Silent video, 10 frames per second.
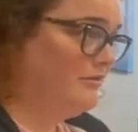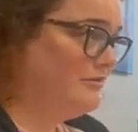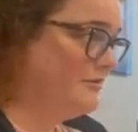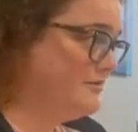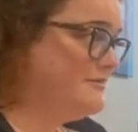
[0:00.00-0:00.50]

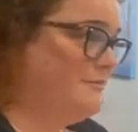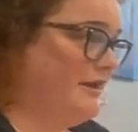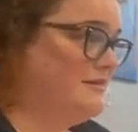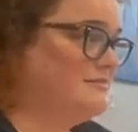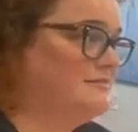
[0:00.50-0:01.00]
third
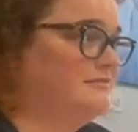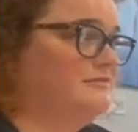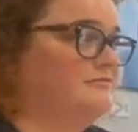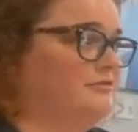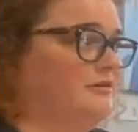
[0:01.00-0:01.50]
space
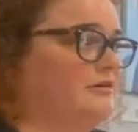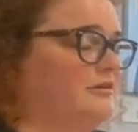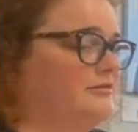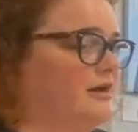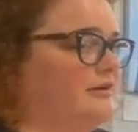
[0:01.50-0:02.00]
for
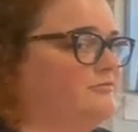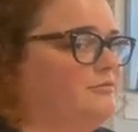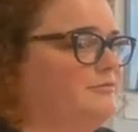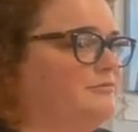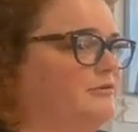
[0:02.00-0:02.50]
a lot of
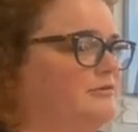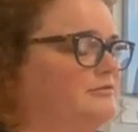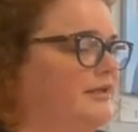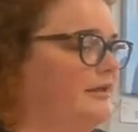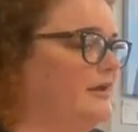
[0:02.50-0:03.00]
people.
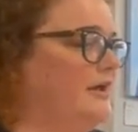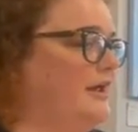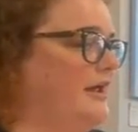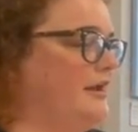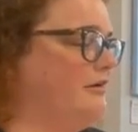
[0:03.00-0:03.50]
Like
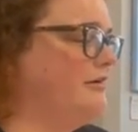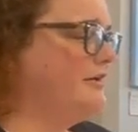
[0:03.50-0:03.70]
an art